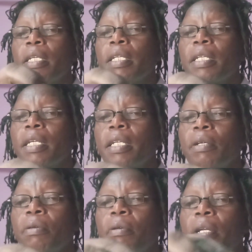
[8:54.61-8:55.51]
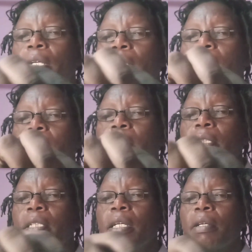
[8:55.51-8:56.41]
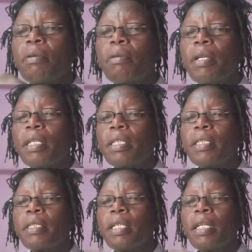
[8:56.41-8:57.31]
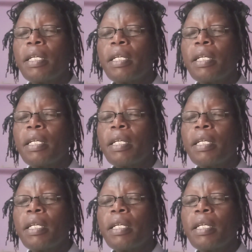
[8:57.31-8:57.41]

it can go like this, it can go like this,